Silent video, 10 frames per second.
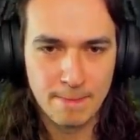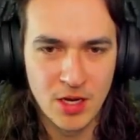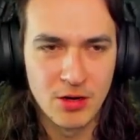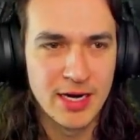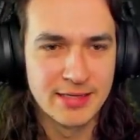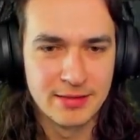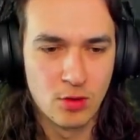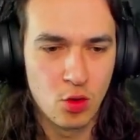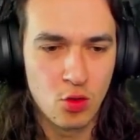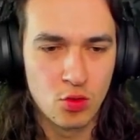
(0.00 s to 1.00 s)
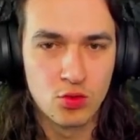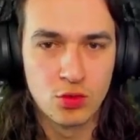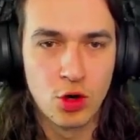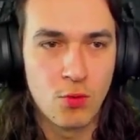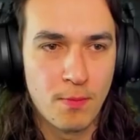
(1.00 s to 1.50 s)
Alright. Oh,
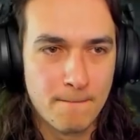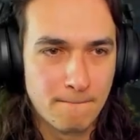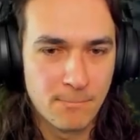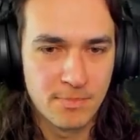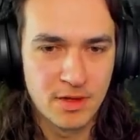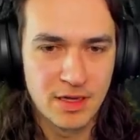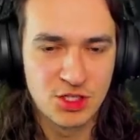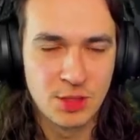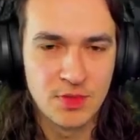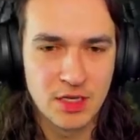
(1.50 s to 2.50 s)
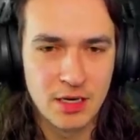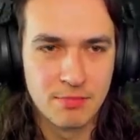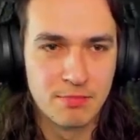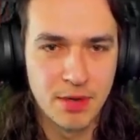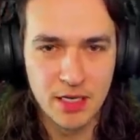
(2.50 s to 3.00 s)
no. I jumped the gun,
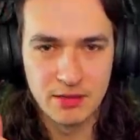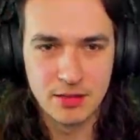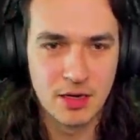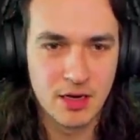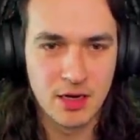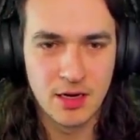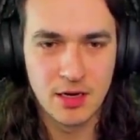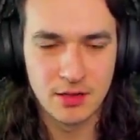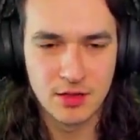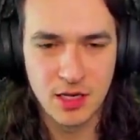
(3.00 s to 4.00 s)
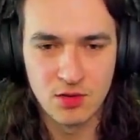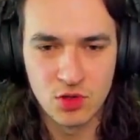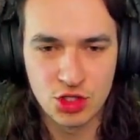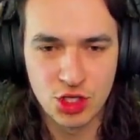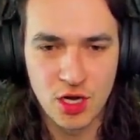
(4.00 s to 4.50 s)
but the gun
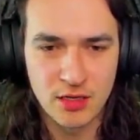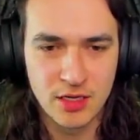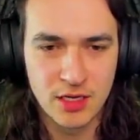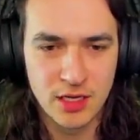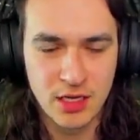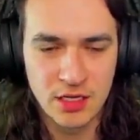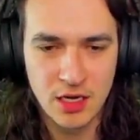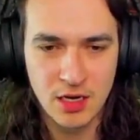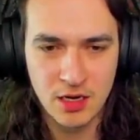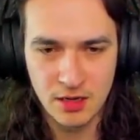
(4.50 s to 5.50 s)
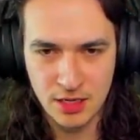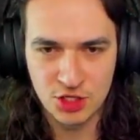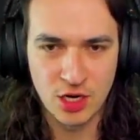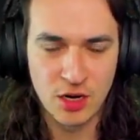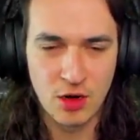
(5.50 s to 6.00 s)
was shot, and I
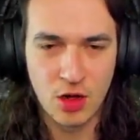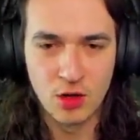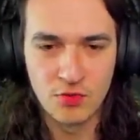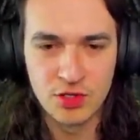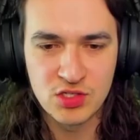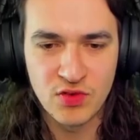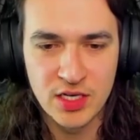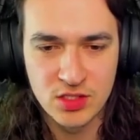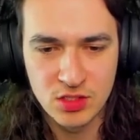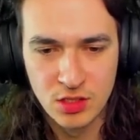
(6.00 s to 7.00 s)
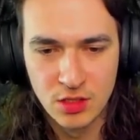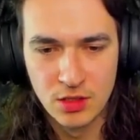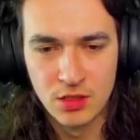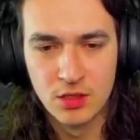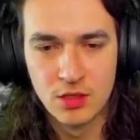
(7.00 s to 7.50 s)
shot it all over his face.
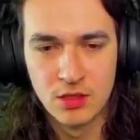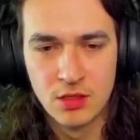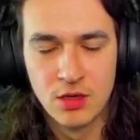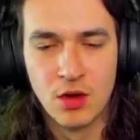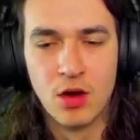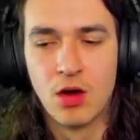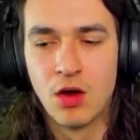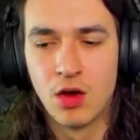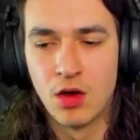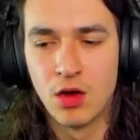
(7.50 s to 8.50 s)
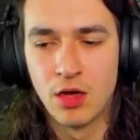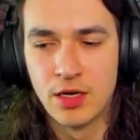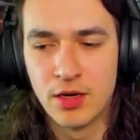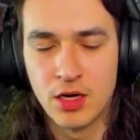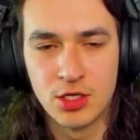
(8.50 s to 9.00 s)
Oh,
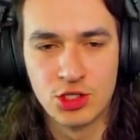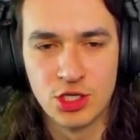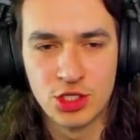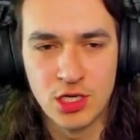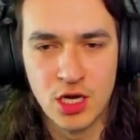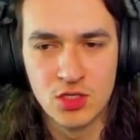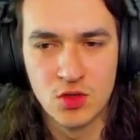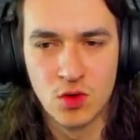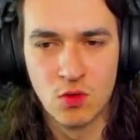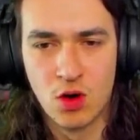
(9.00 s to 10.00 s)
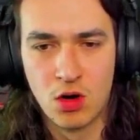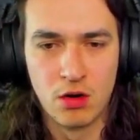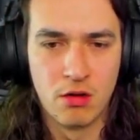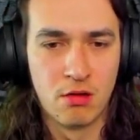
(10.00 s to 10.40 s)
now I got Trisha as a reward.